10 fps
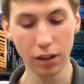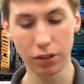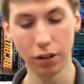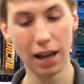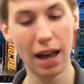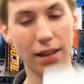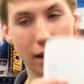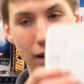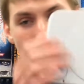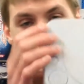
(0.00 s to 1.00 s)
So yeah,
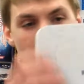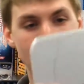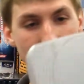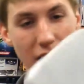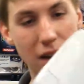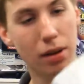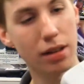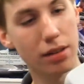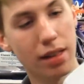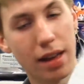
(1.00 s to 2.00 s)
and then again, you have the same
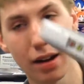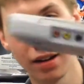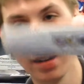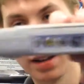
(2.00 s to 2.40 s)
buttons there,